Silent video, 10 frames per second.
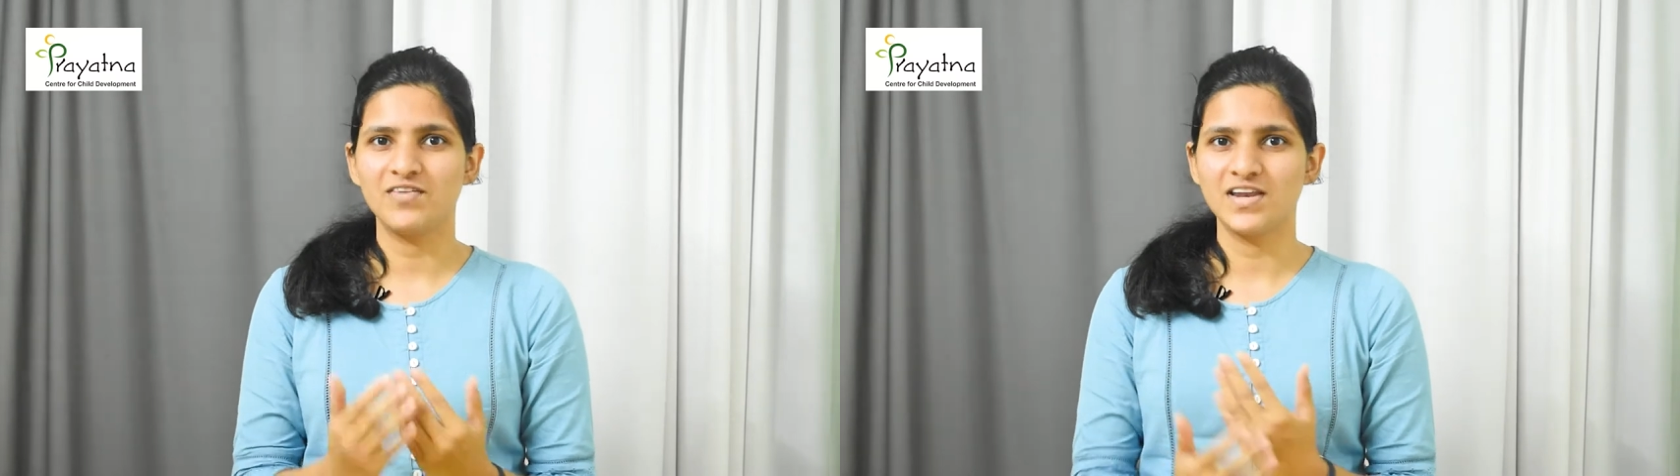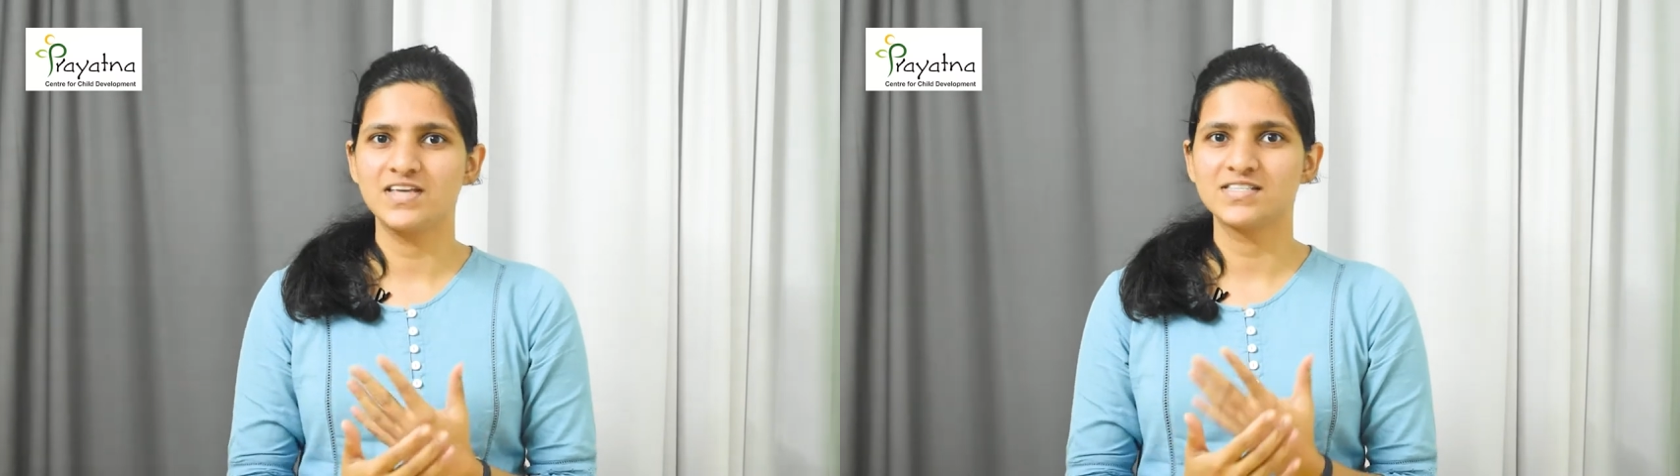
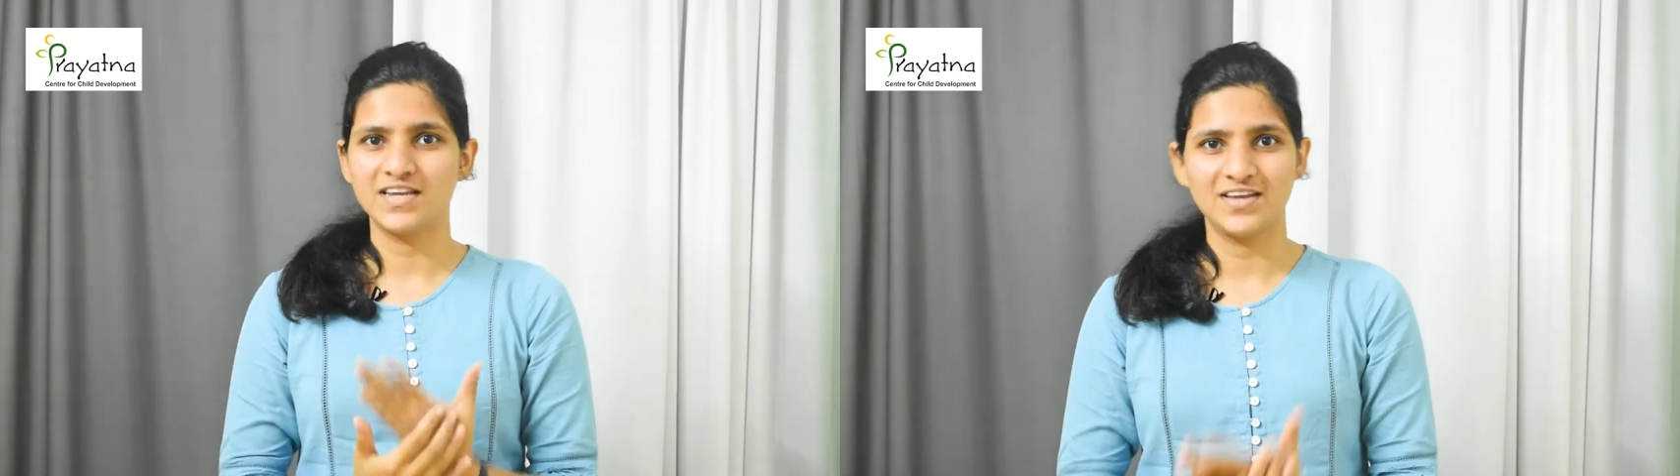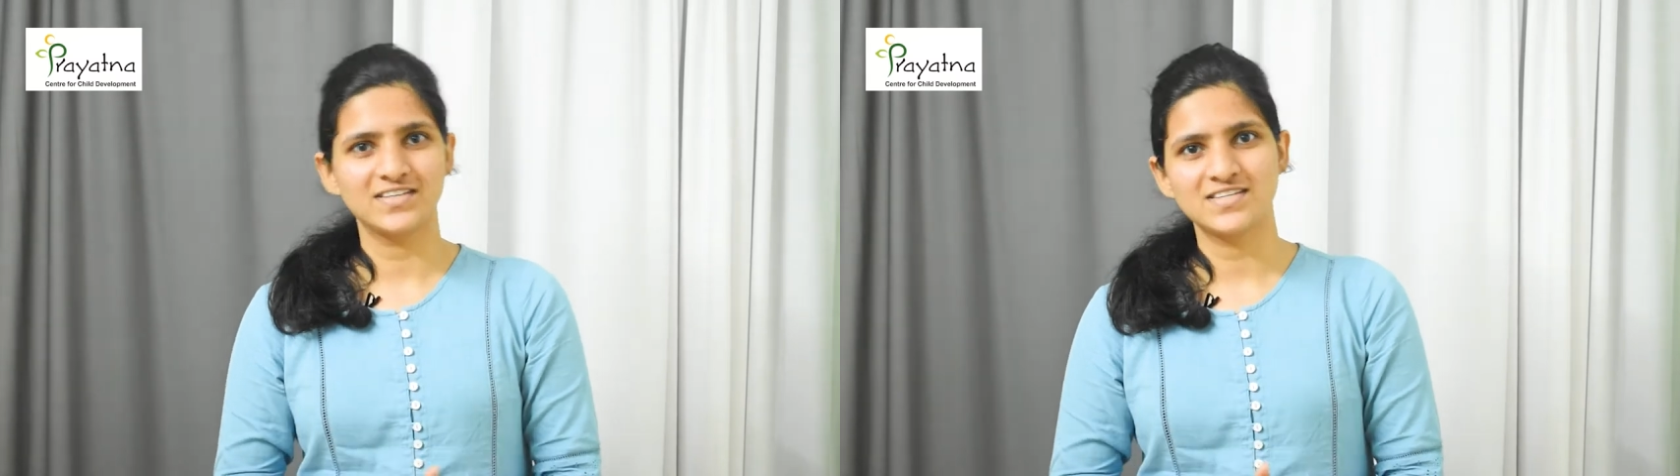when he is
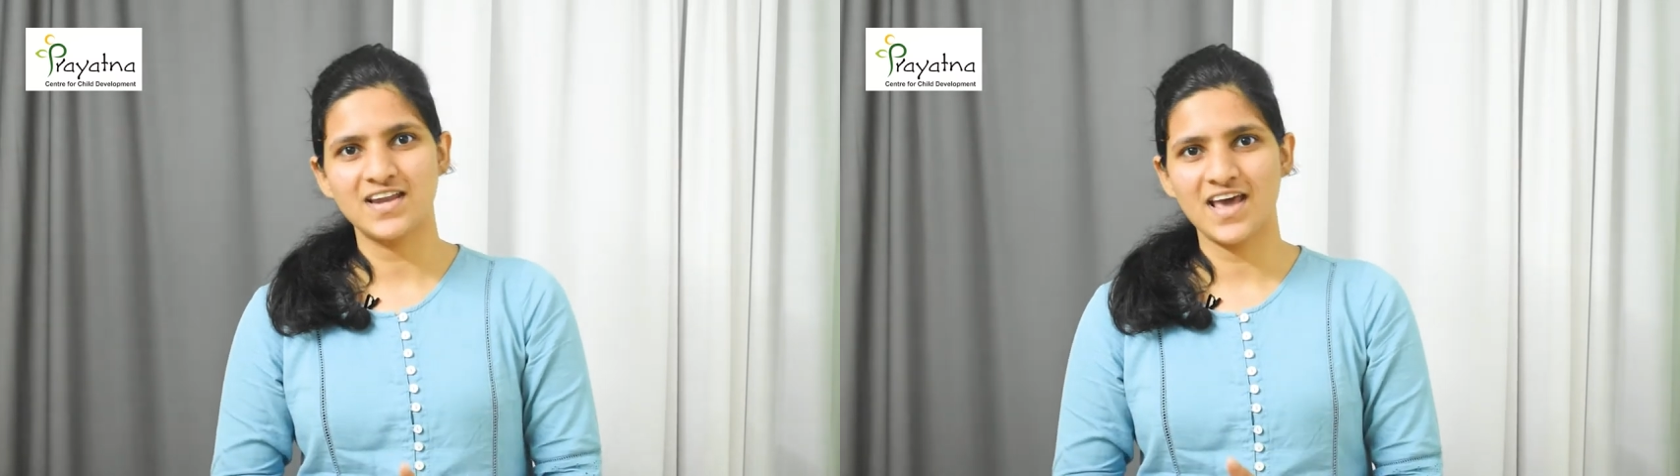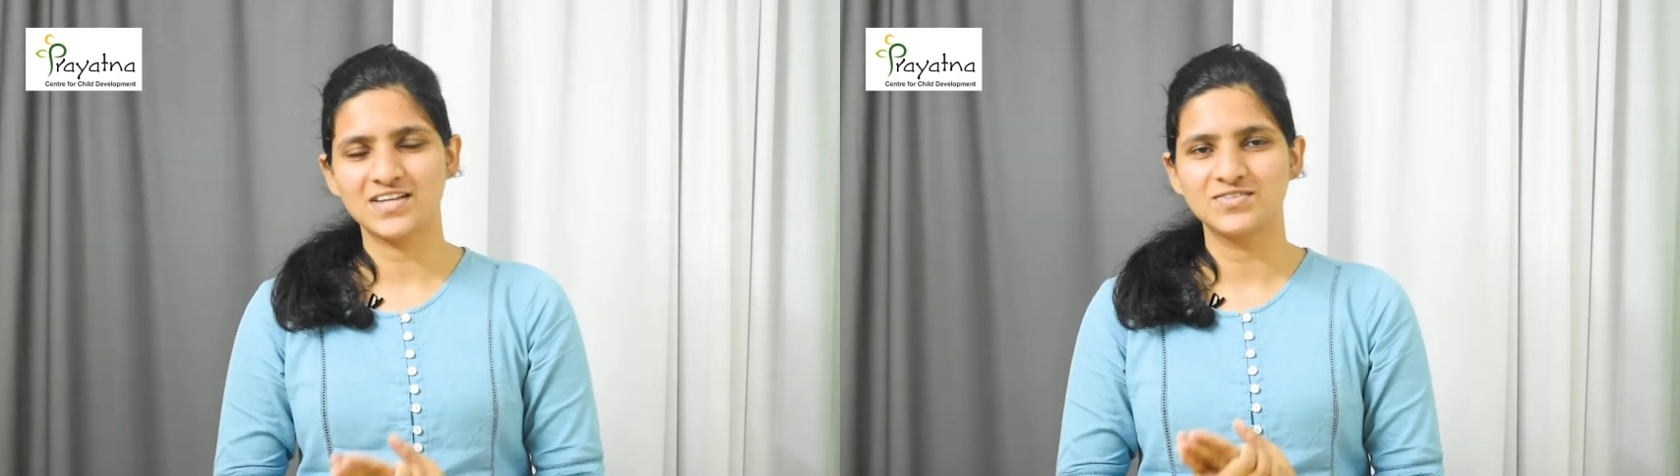engaged in
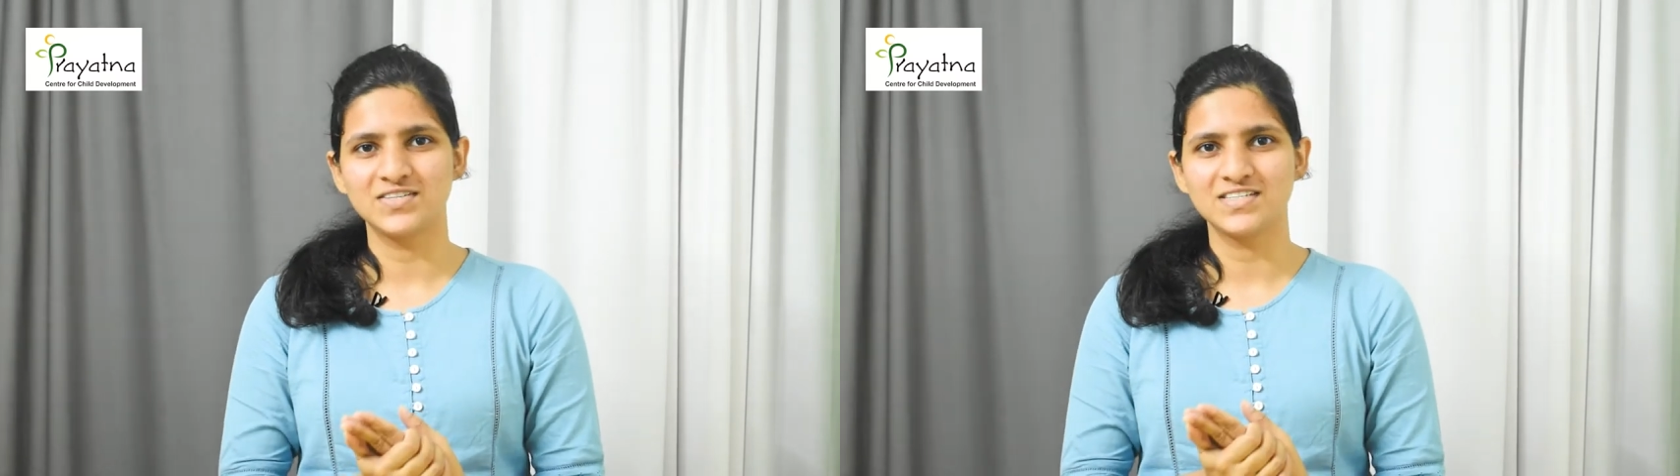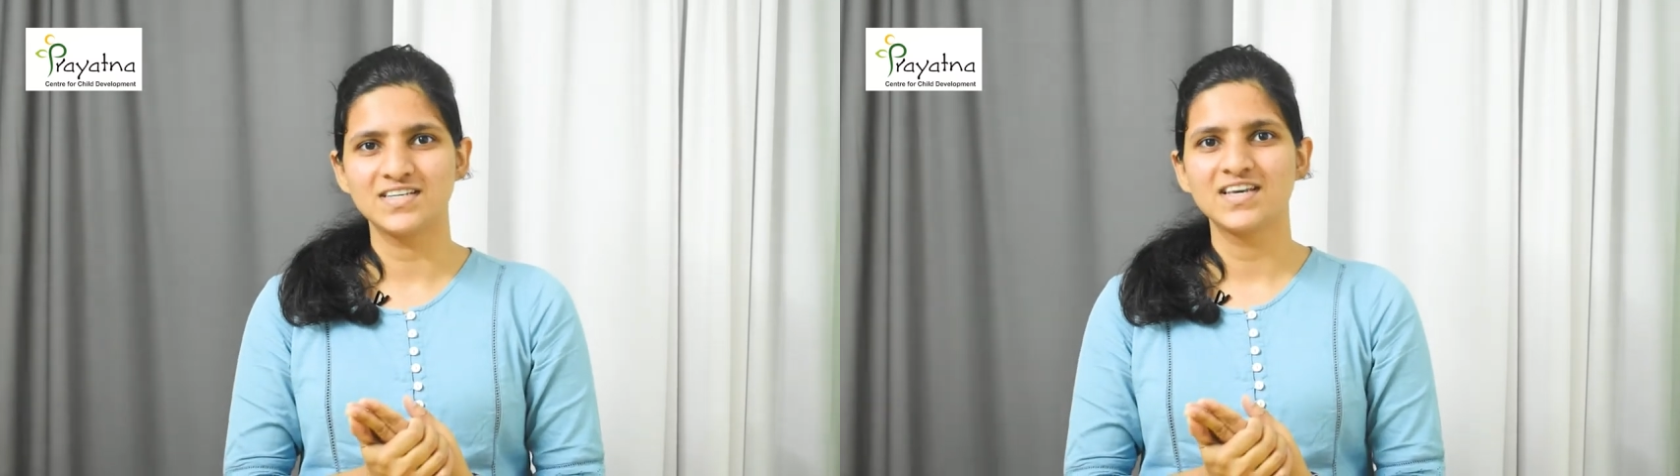an
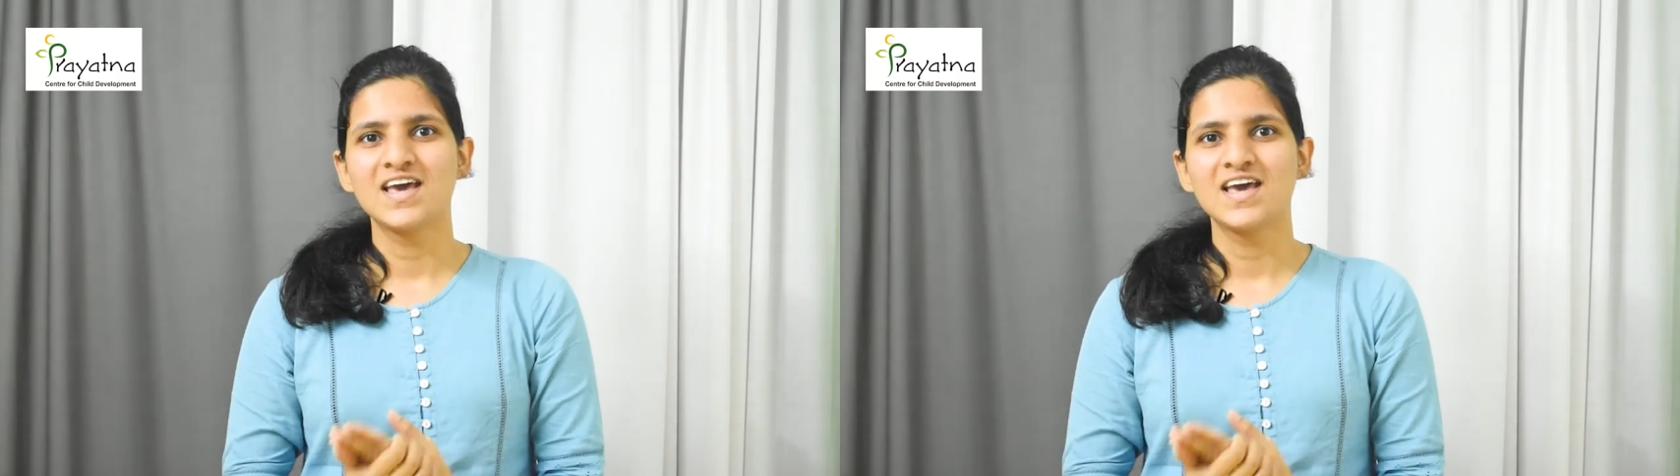activity